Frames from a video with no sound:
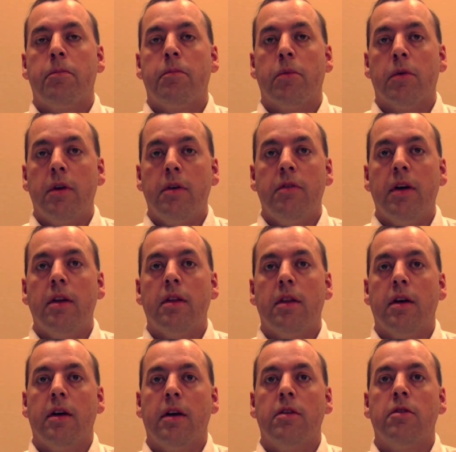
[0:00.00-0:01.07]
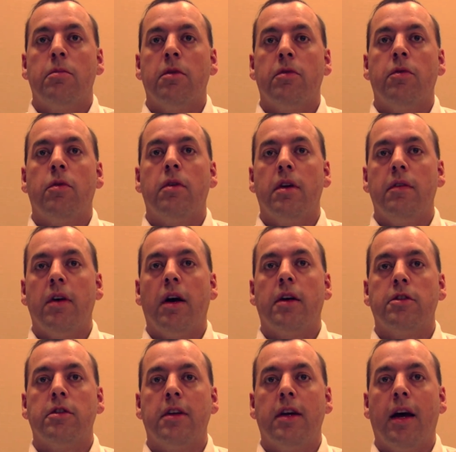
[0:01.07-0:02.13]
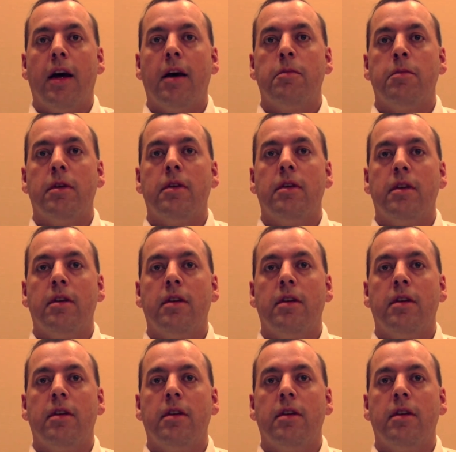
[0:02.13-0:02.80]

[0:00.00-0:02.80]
prevent things before they've actually happened.